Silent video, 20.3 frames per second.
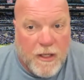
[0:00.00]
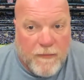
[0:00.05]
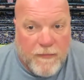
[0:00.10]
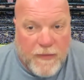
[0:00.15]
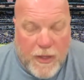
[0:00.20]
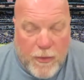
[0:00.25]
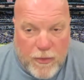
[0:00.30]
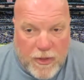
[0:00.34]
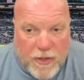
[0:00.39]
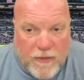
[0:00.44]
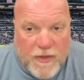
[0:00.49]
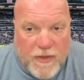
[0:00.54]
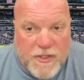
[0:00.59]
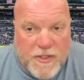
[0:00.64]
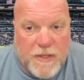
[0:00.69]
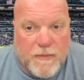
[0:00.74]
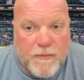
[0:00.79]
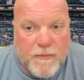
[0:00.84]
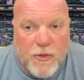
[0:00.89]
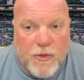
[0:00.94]
they would
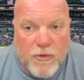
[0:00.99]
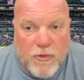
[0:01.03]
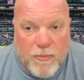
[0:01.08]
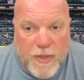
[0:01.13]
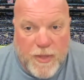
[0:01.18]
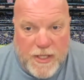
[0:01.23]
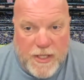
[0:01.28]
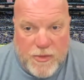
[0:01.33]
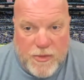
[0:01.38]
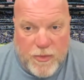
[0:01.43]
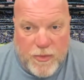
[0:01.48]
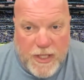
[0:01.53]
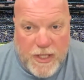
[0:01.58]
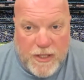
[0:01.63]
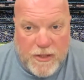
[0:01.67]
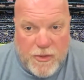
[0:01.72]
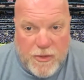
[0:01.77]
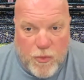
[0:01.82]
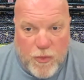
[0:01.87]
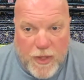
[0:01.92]
convince him you're the piece we
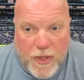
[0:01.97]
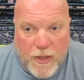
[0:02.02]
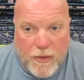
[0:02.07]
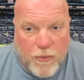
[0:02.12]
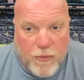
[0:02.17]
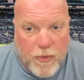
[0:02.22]
need to win.